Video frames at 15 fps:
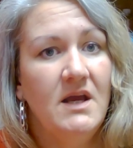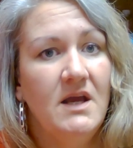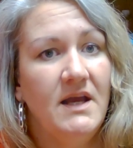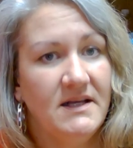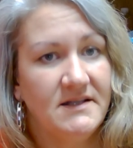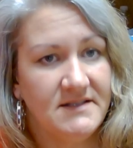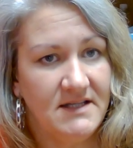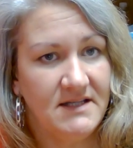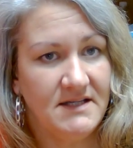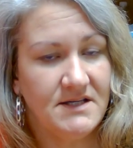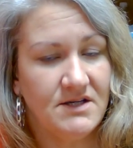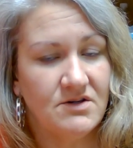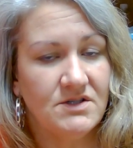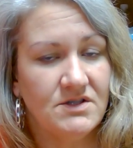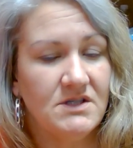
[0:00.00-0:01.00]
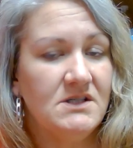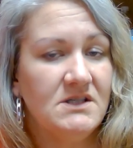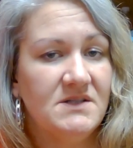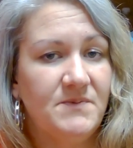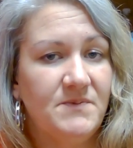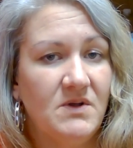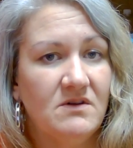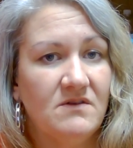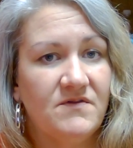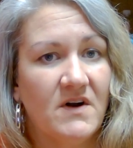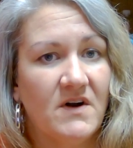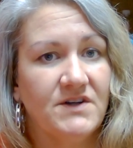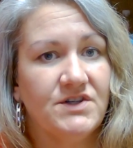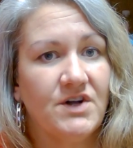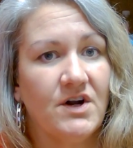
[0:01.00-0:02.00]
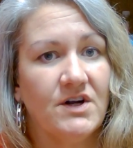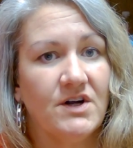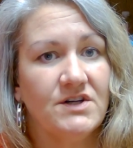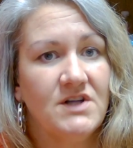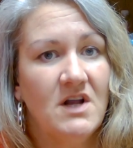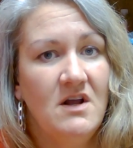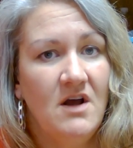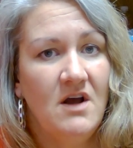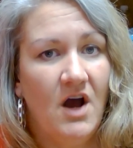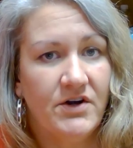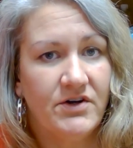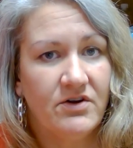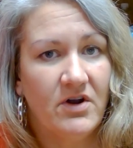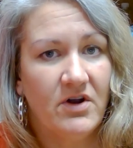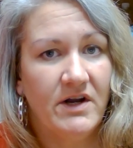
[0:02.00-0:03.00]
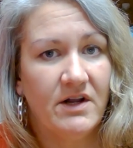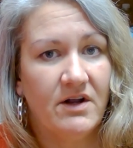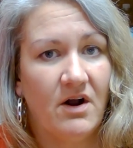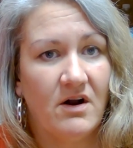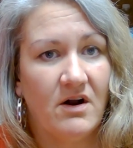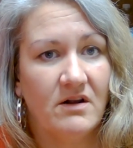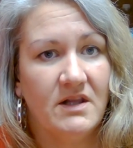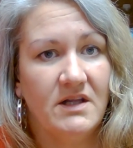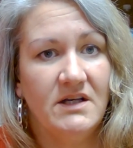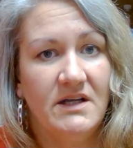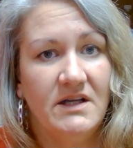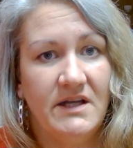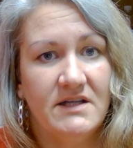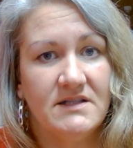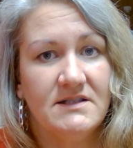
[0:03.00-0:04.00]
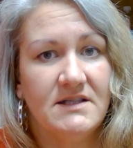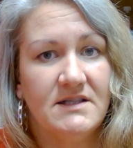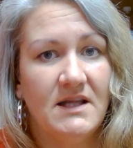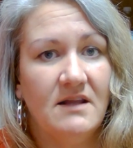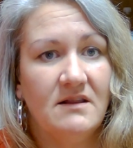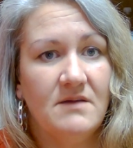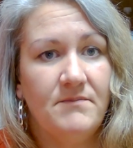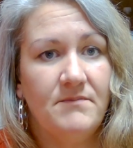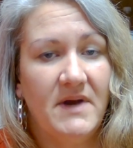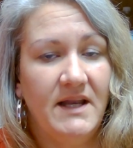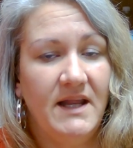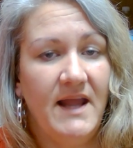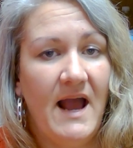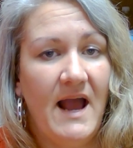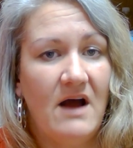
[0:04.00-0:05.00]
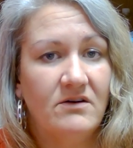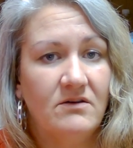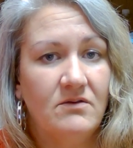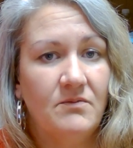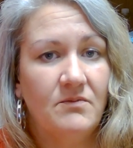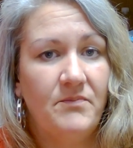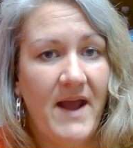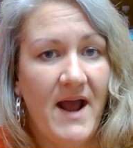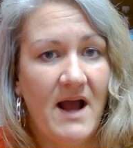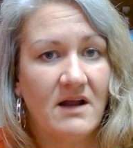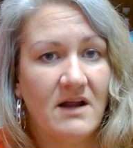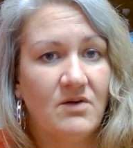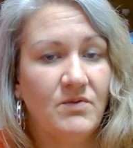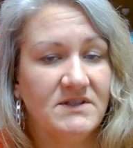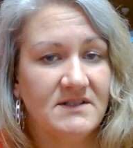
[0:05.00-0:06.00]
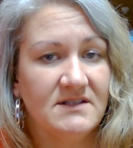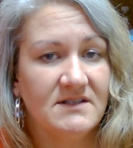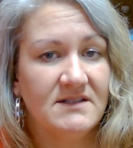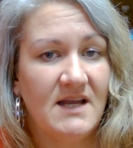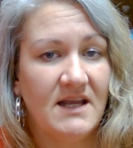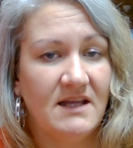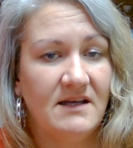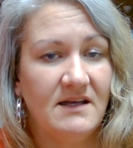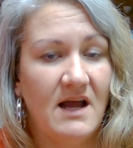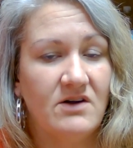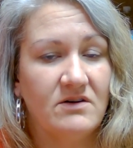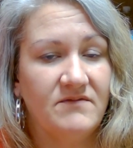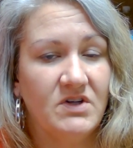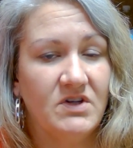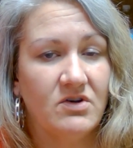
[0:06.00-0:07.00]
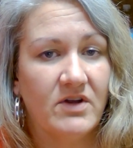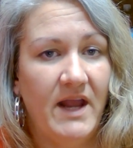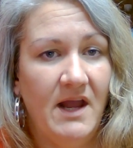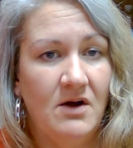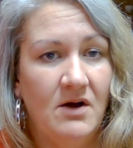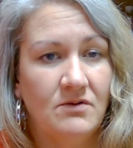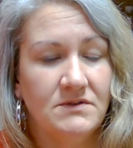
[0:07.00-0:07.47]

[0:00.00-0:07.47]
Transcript: It's easier to dispute the fraud charge on a credit card than it is to get the money back once it's taken out of your account.